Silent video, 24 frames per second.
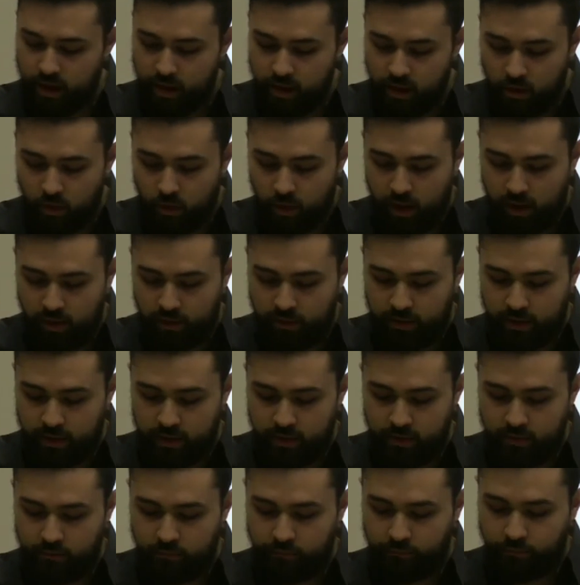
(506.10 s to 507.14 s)

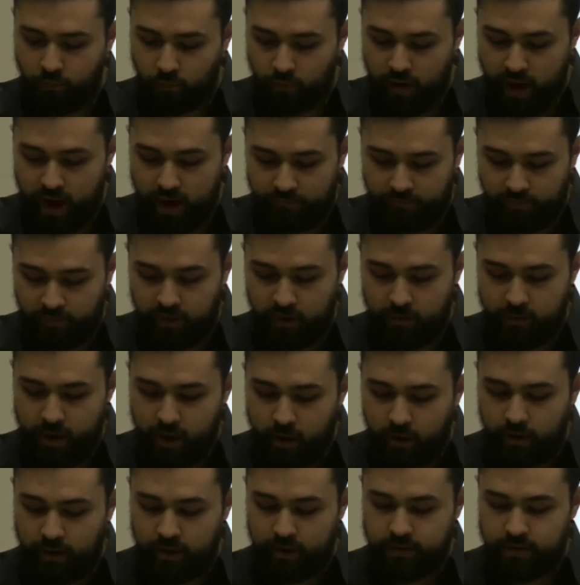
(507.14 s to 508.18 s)
inequality for African
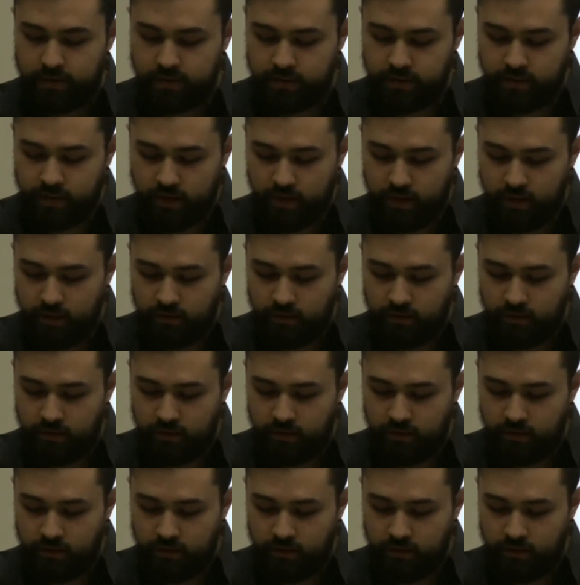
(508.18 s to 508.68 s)
Americans